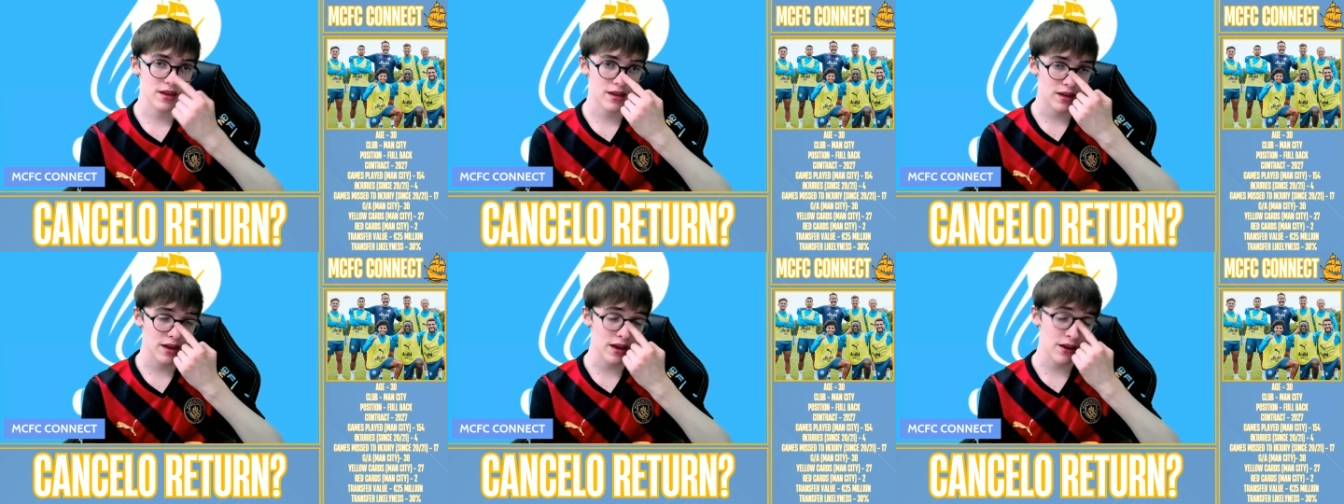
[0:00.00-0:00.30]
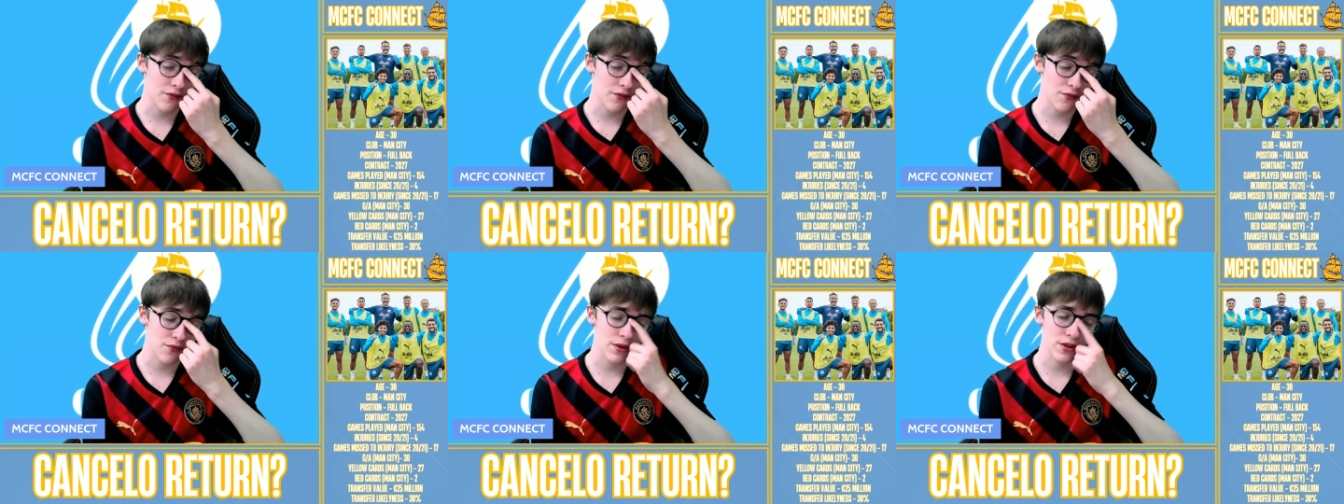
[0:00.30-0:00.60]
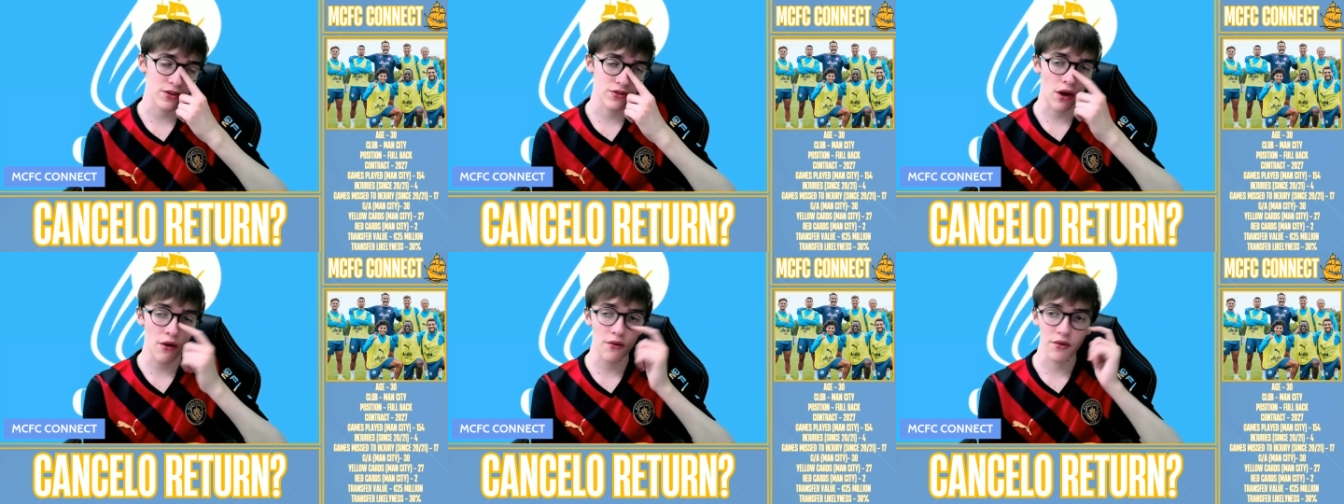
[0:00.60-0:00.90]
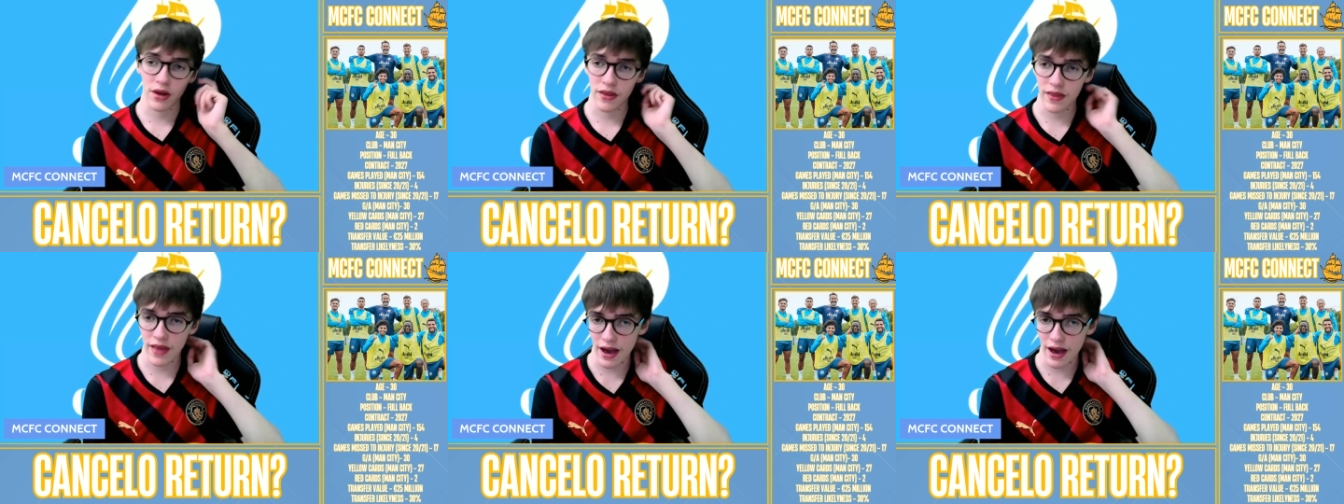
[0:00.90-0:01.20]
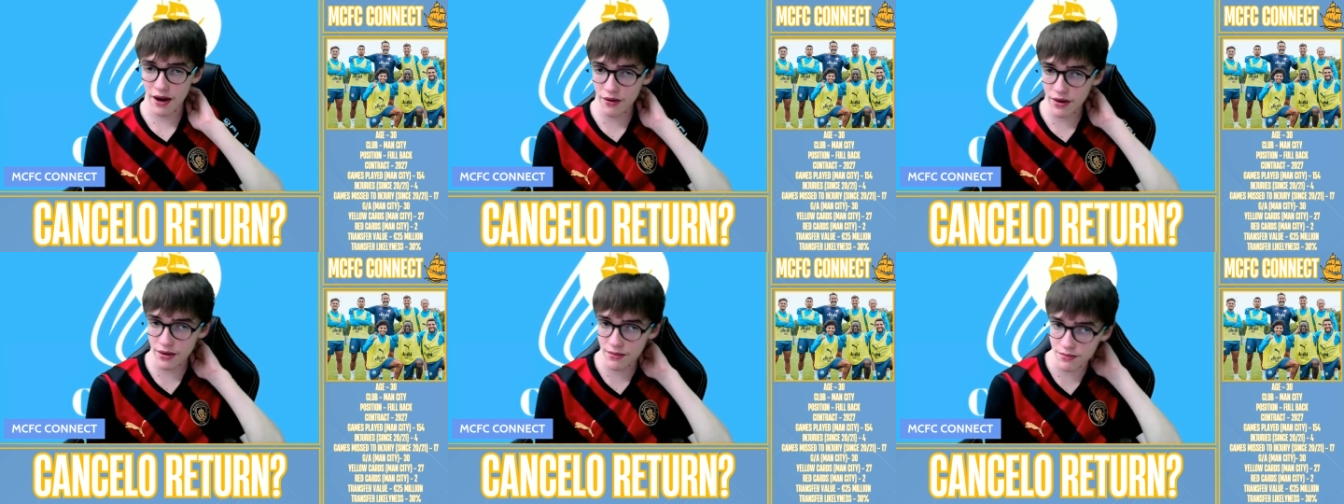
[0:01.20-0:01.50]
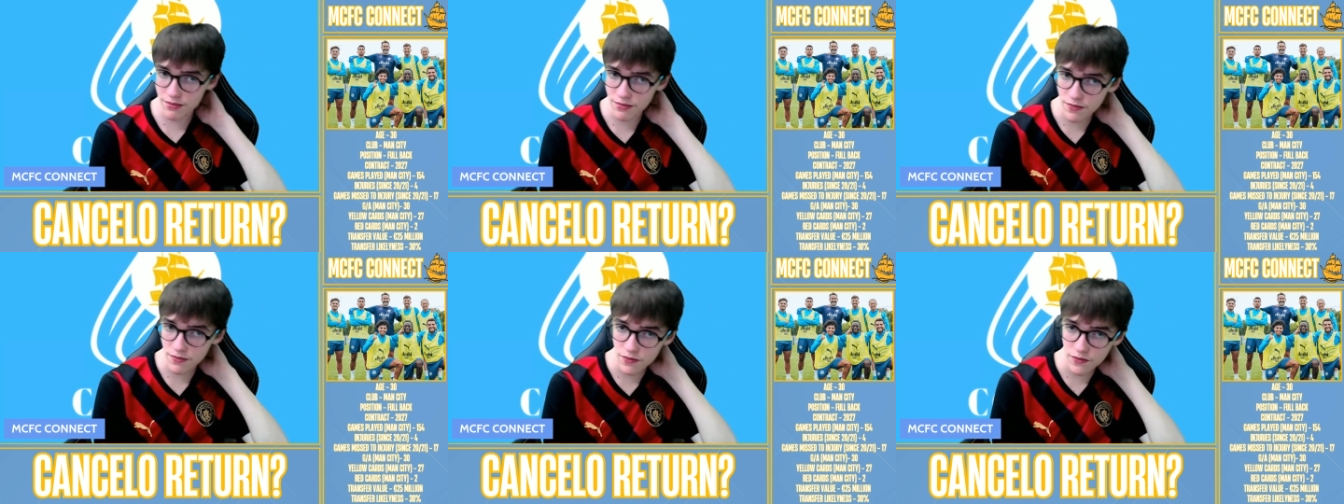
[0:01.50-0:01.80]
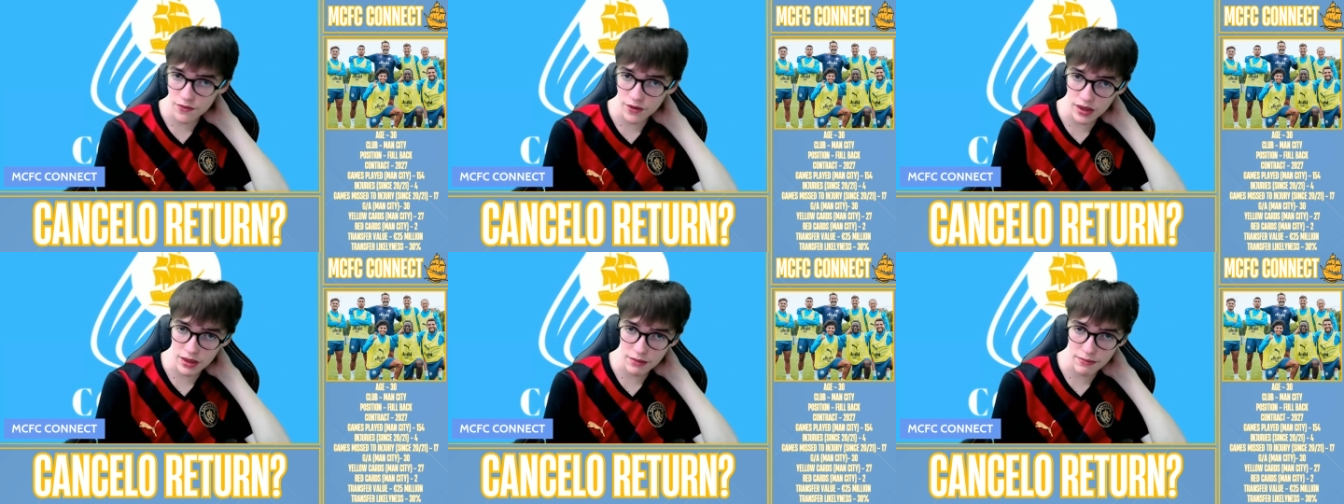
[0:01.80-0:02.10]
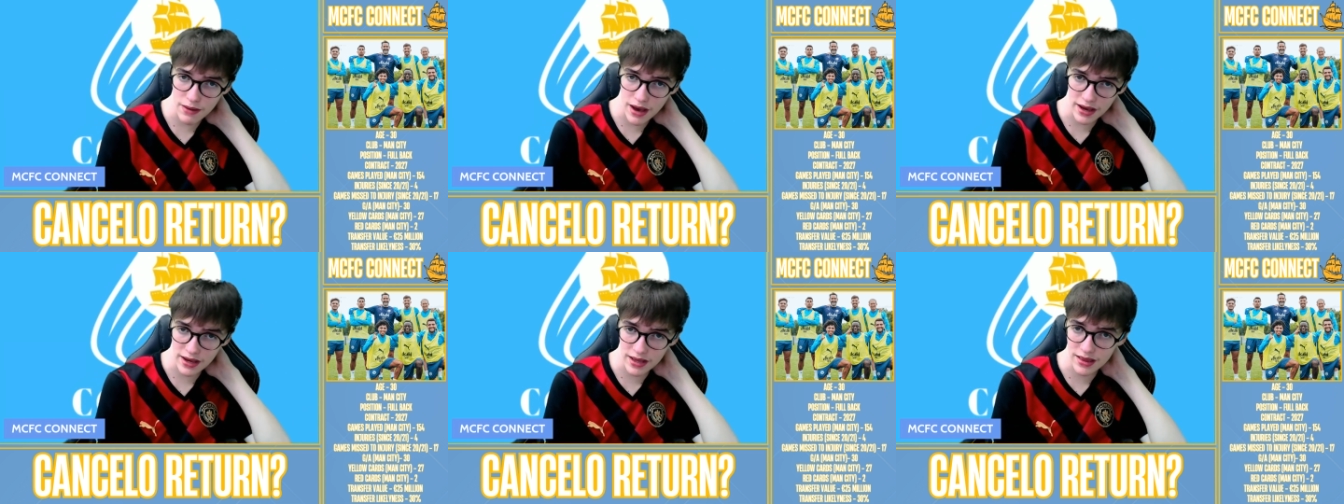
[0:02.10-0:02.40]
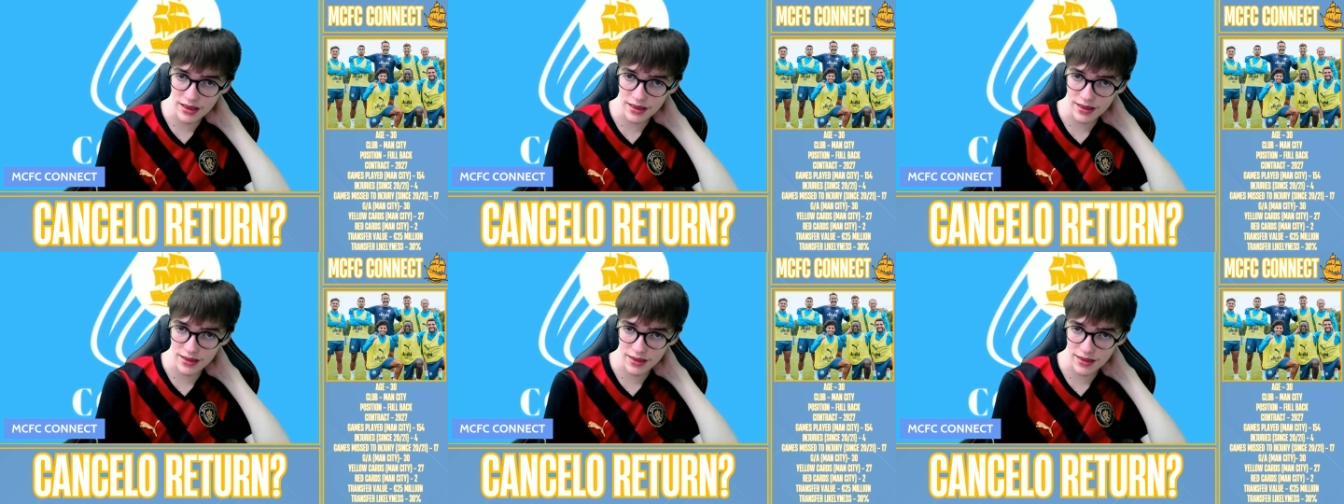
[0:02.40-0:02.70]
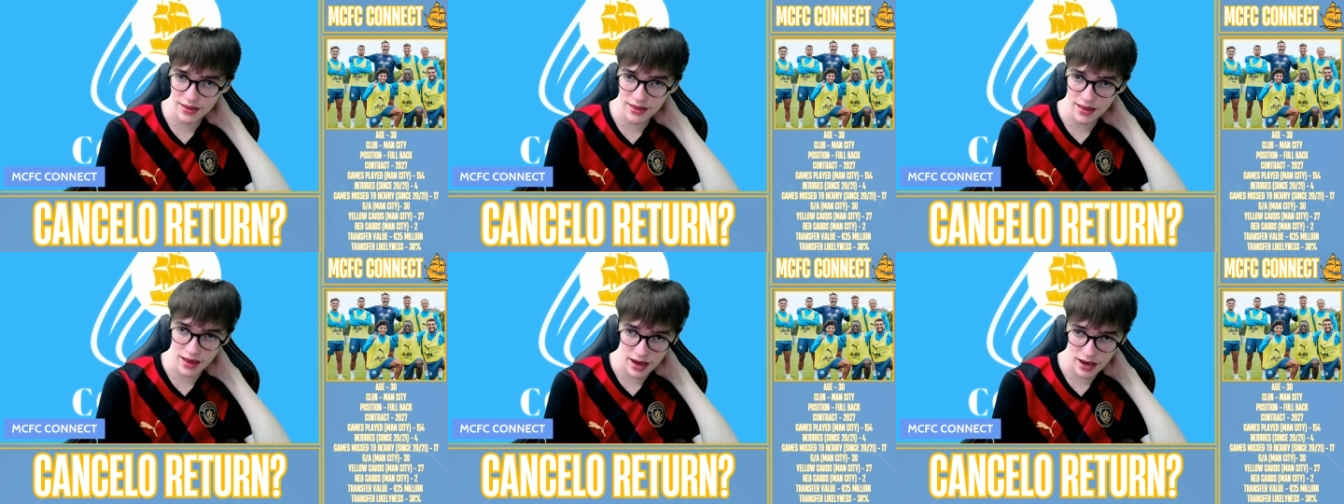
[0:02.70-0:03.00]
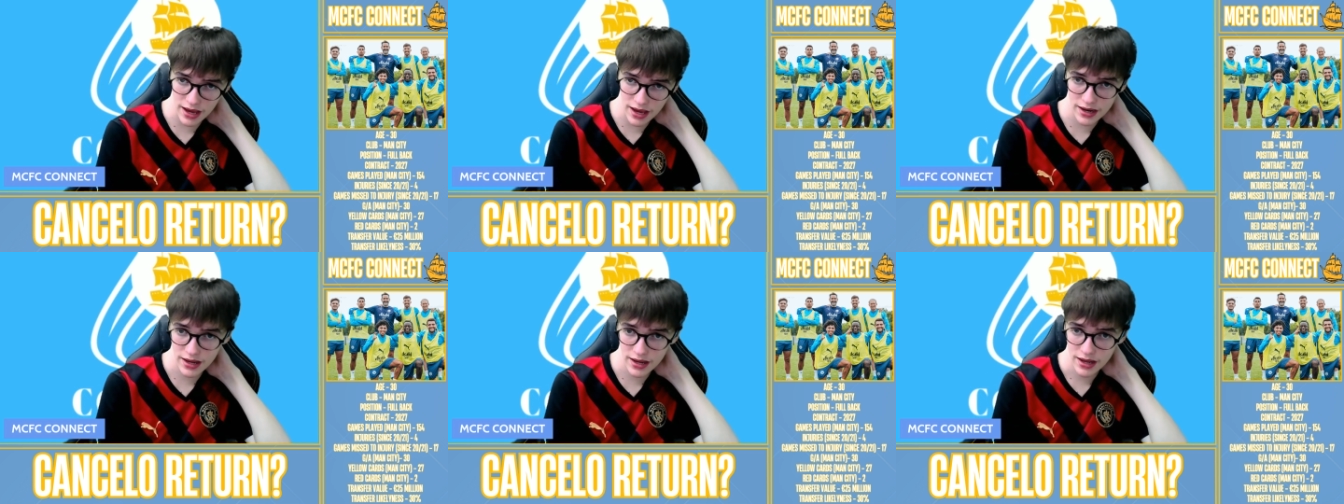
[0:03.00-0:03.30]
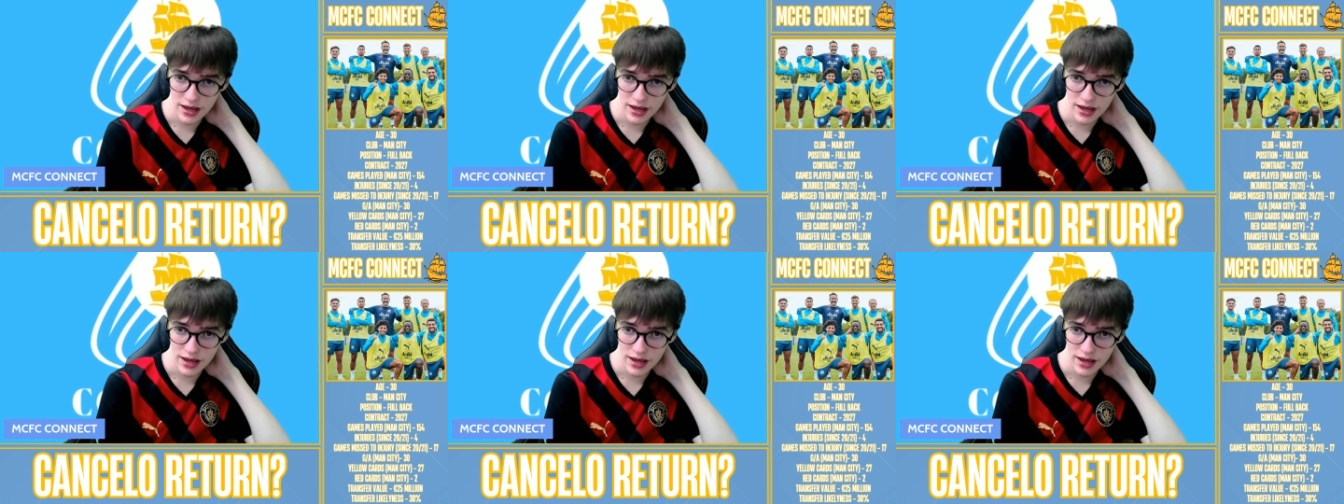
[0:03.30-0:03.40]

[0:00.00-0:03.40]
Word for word: if we don't allow him fully back into the side.